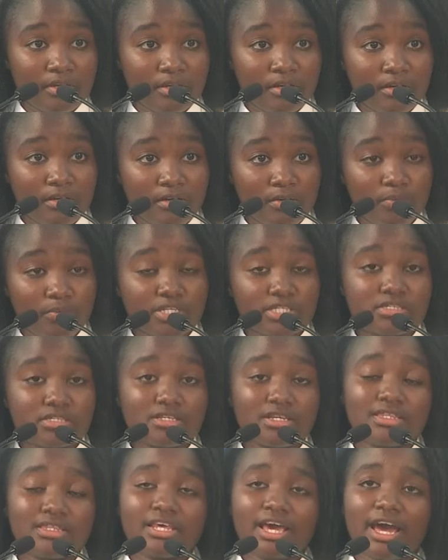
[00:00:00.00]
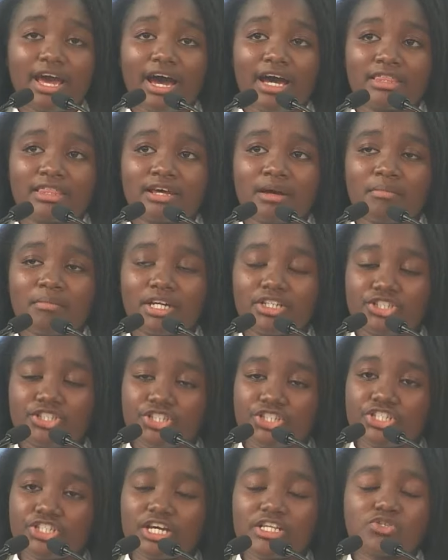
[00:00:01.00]
We see the other
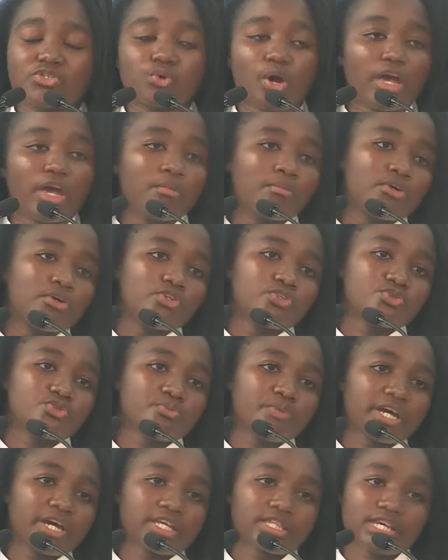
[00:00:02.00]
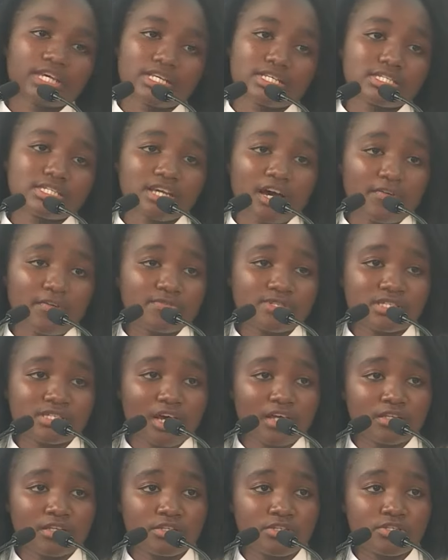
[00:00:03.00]
magicians were able to make their staffs
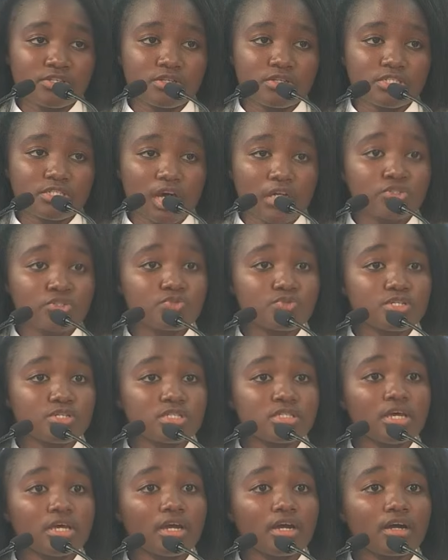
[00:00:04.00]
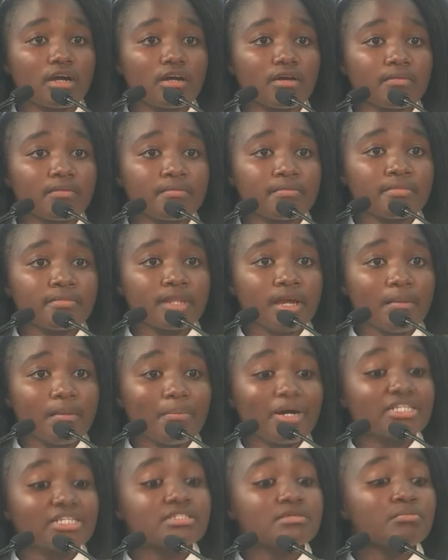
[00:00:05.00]
turn, turn to snake,
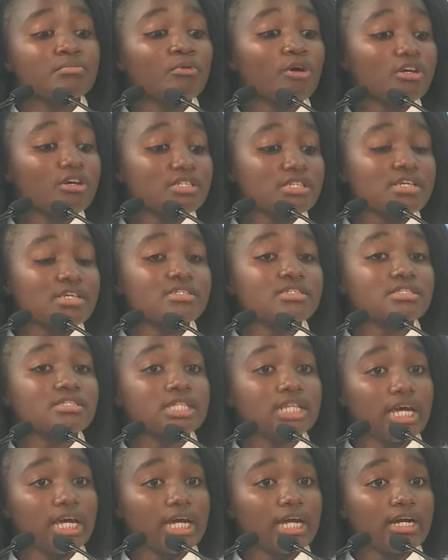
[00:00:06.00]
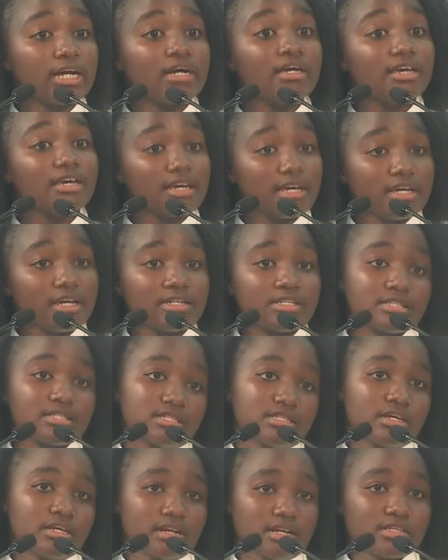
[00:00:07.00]
but Moses' snake ate
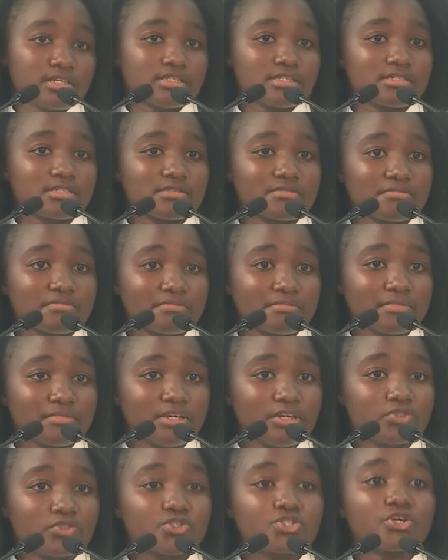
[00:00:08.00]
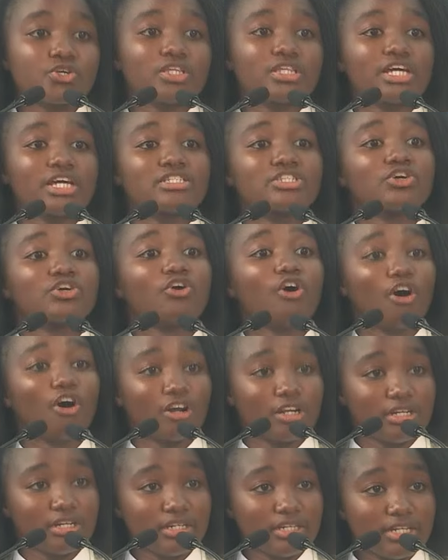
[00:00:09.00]
the rest to show that
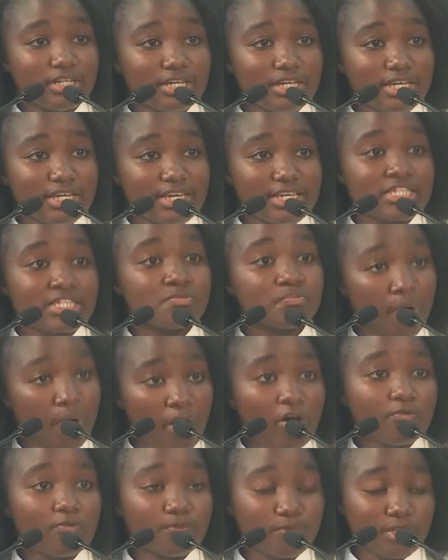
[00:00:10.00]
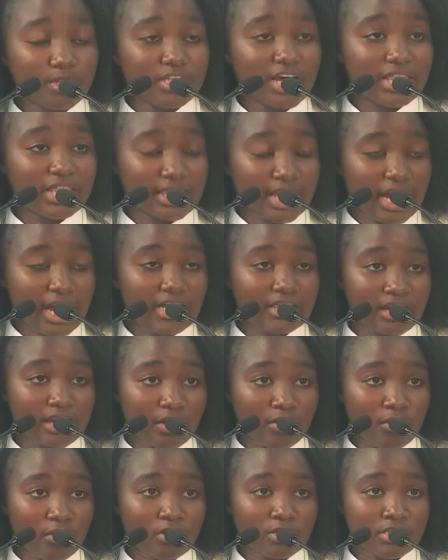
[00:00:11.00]
God is powerful than the other
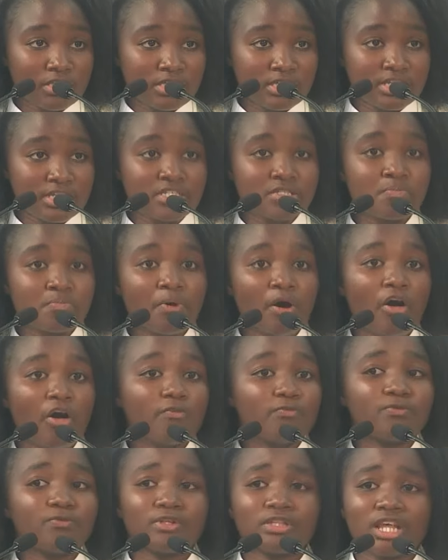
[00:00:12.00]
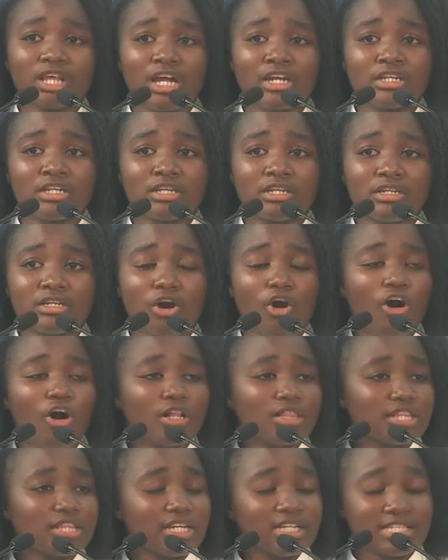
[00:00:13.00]
gods, is powerful than
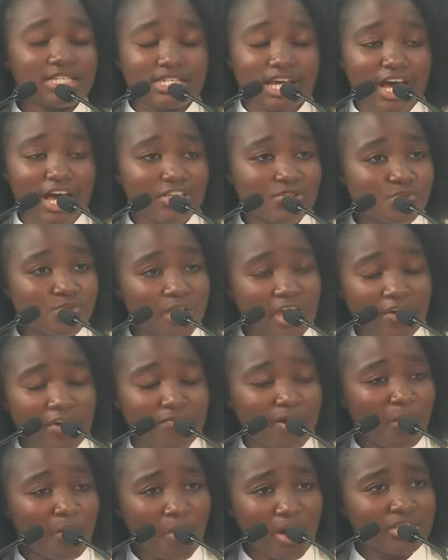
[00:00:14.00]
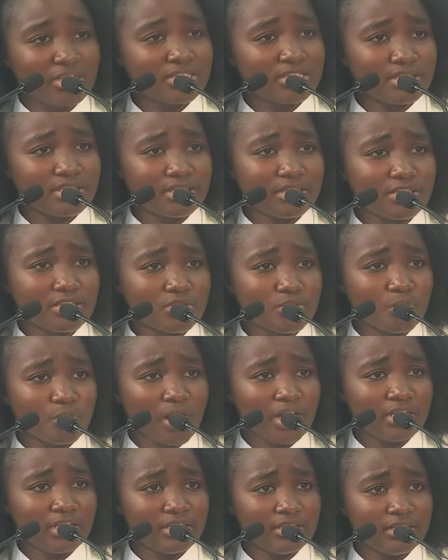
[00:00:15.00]
all the desires we ever want in this world,